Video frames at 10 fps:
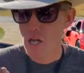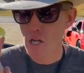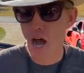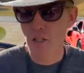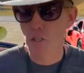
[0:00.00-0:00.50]

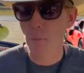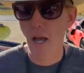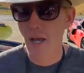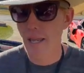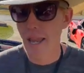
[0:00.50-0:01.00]
not to
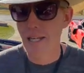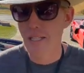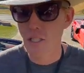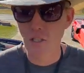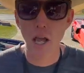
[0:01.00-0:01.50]
buy a
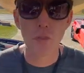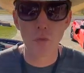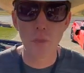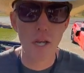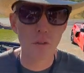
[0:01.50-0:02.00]
Nissan
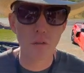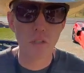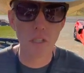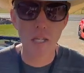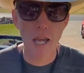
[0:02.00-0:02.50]

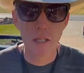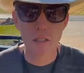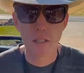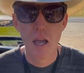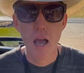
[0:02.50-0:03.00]
300ZX.